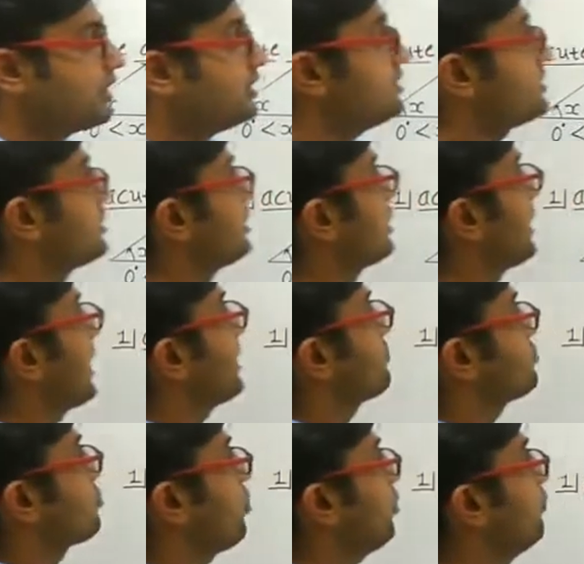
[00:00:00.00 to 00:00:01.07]
these
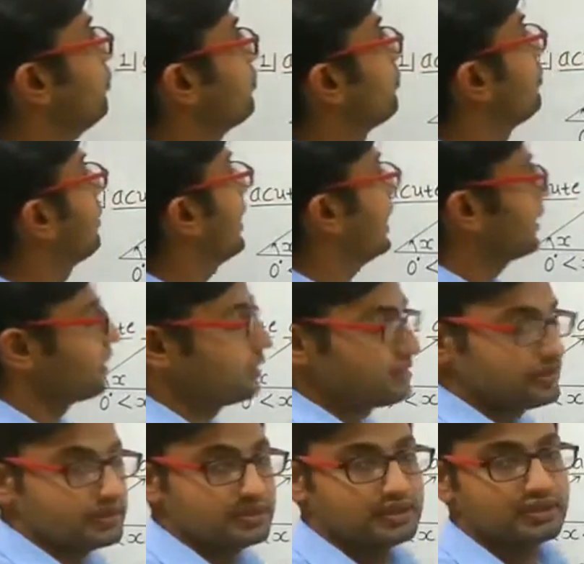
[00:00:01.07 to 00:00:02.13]
types of
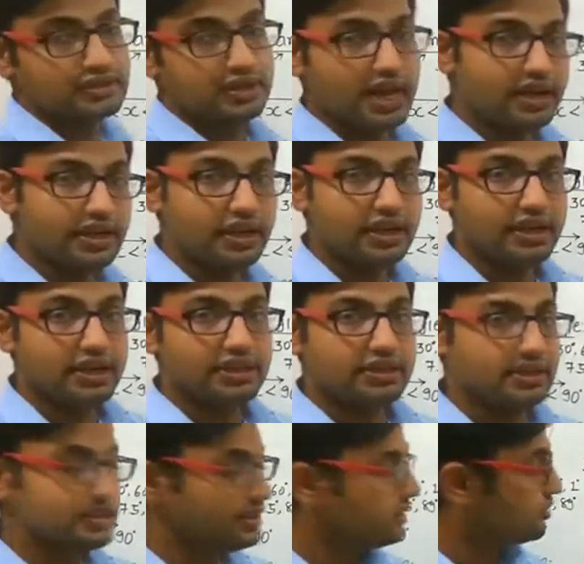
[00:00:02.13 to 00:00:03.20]
angles, right?
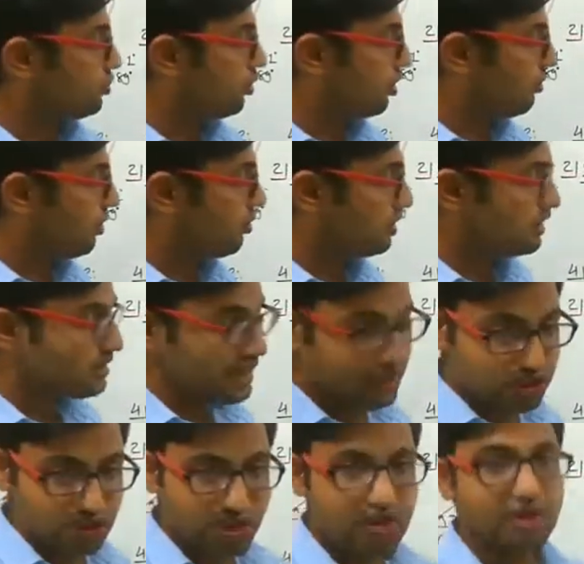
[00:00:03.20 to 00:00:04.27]
This is all about this
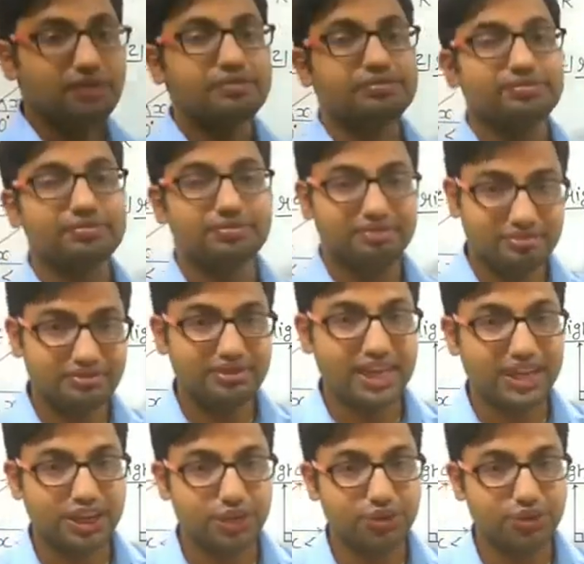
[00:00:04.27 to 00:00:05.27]
lecture. Thank